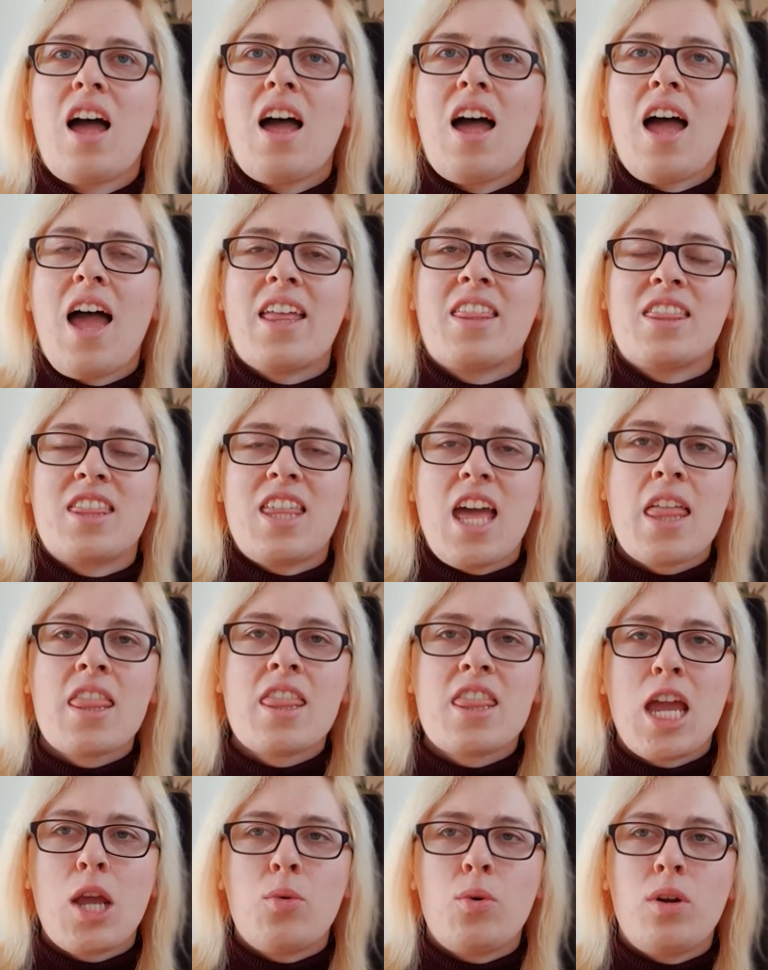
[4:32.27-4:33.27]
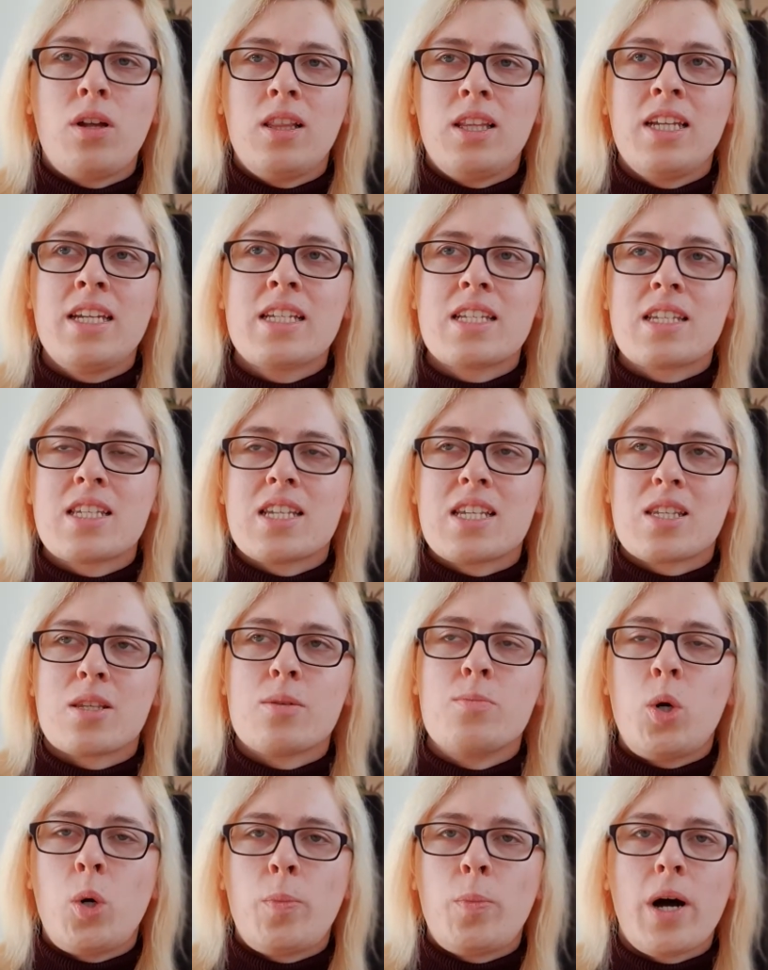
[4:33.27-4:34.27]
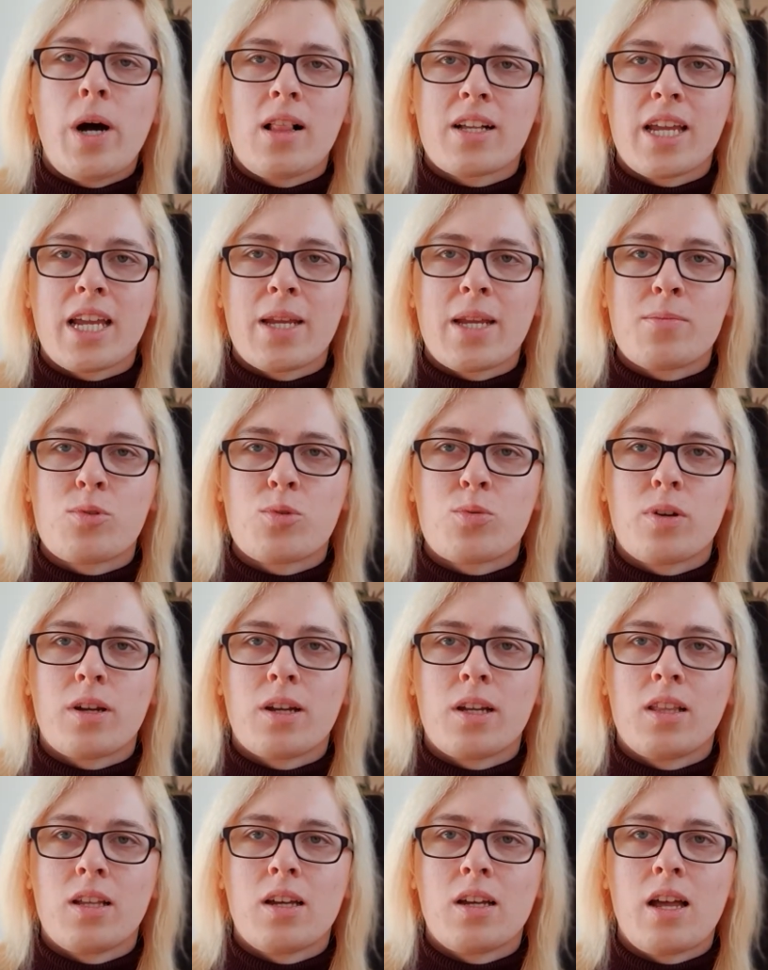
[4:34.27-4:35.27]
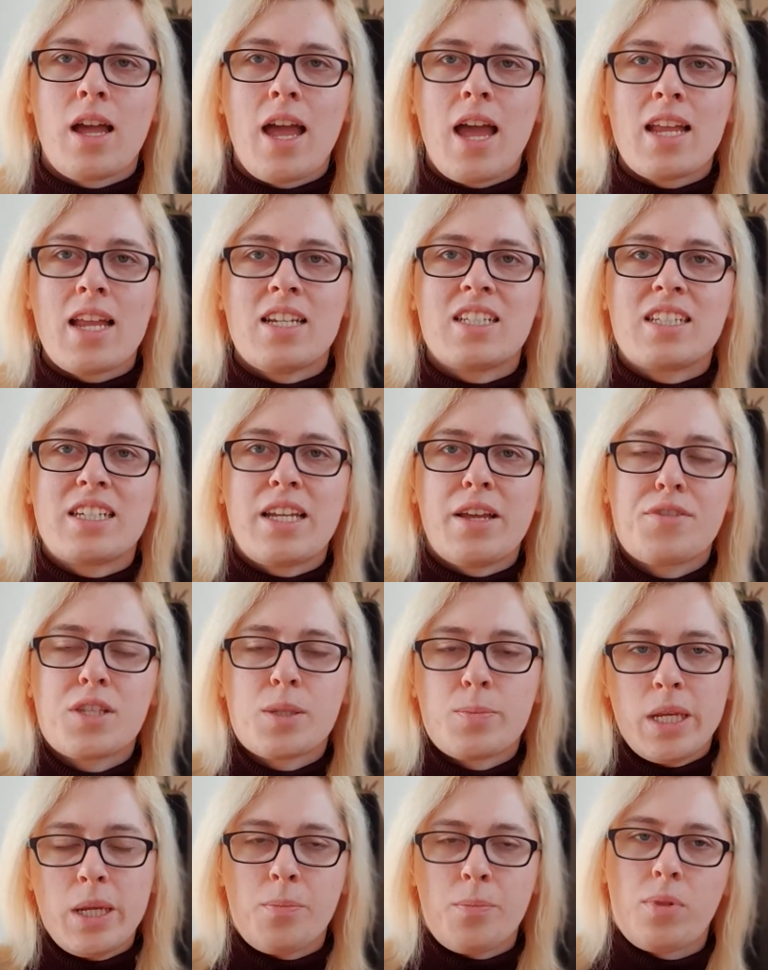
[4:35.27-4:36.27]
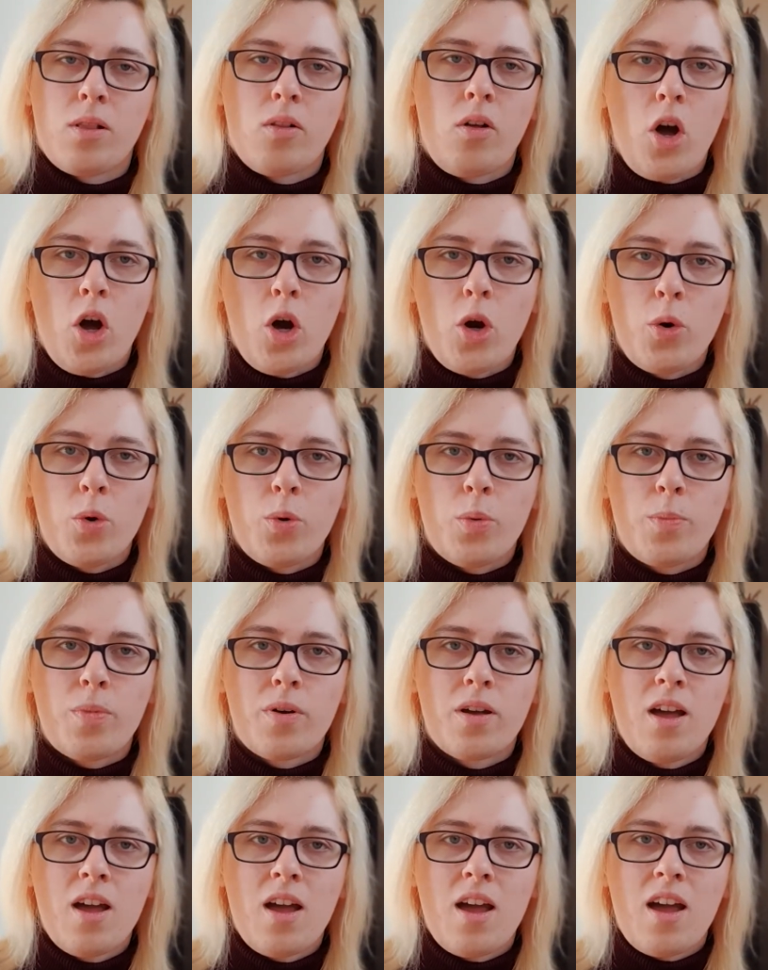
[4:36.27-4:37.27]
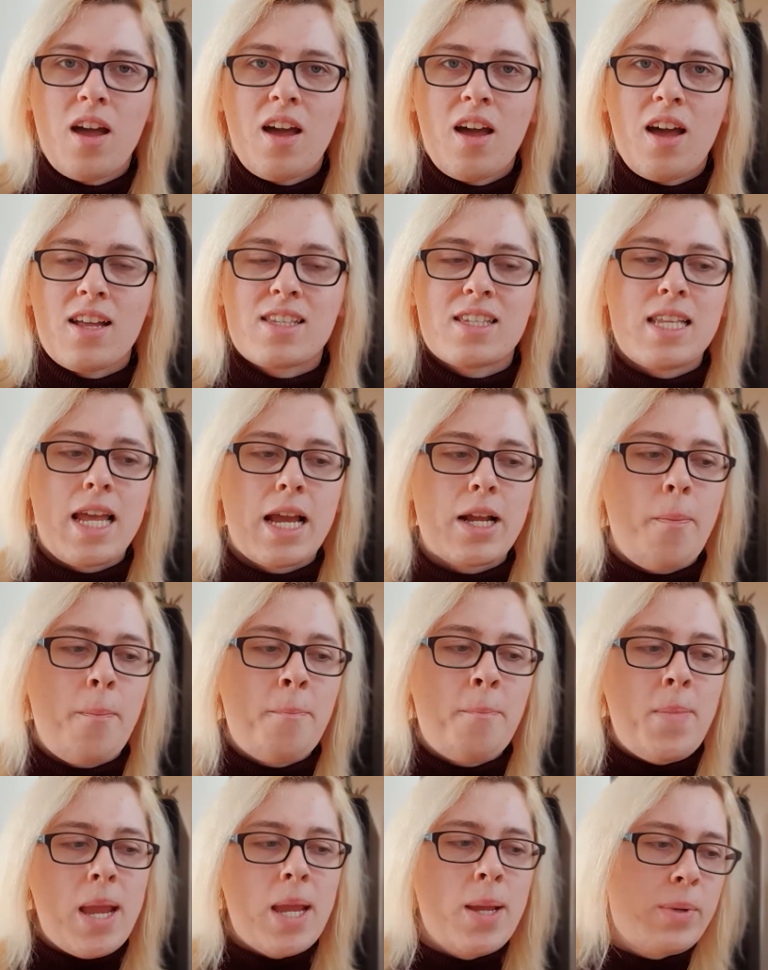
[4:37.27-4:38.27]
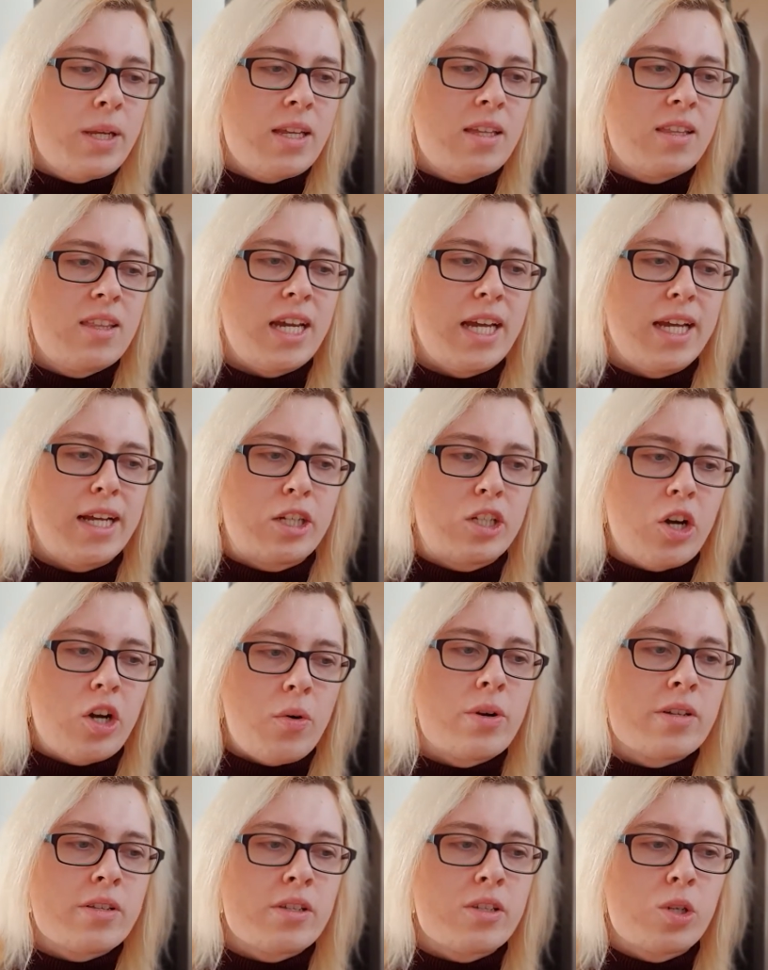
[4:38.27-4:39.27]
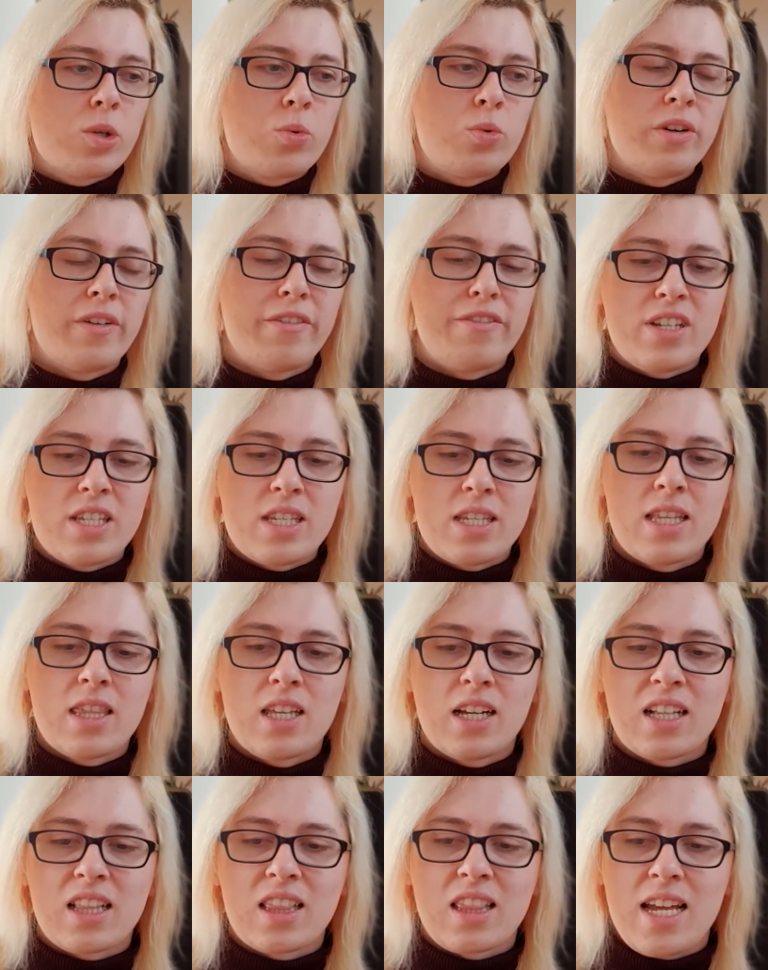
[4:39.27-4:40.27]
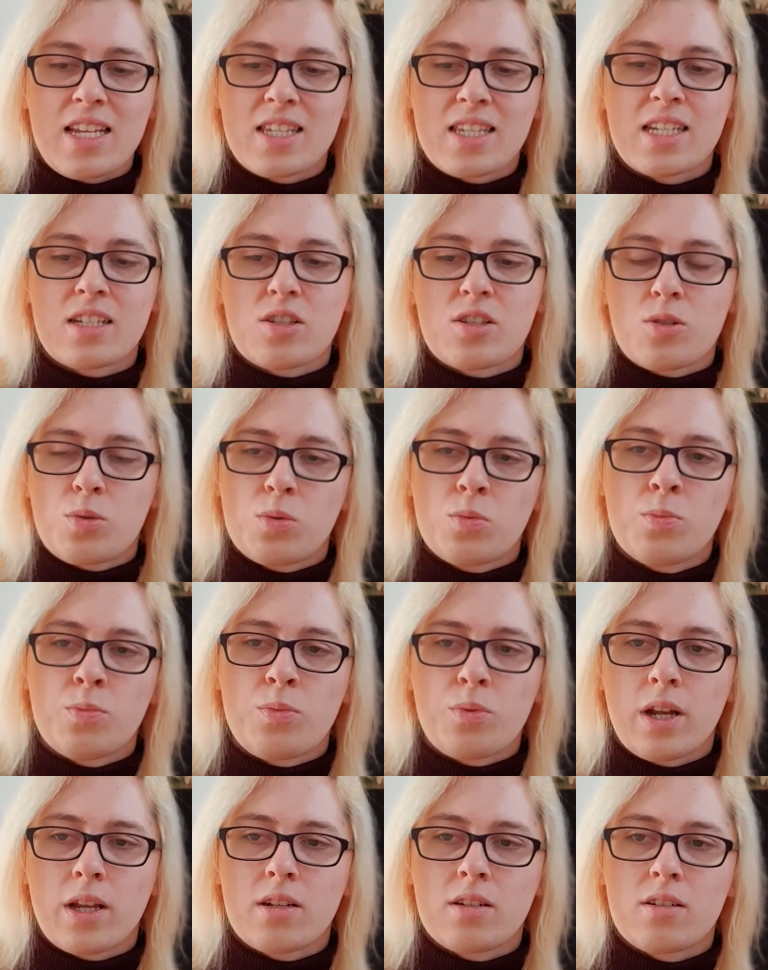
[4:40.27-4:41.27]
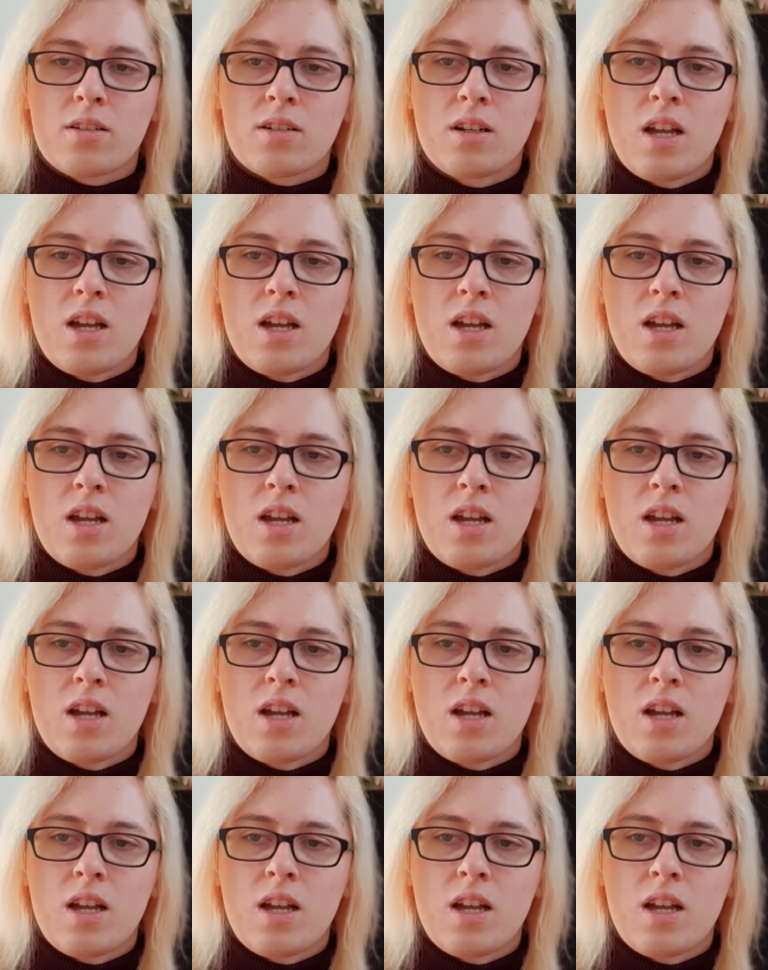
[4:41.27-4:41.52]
And then they release this mobile game trailer, and it gives people hope. It's like maybe they're going to revisit the classic Tomb Raider,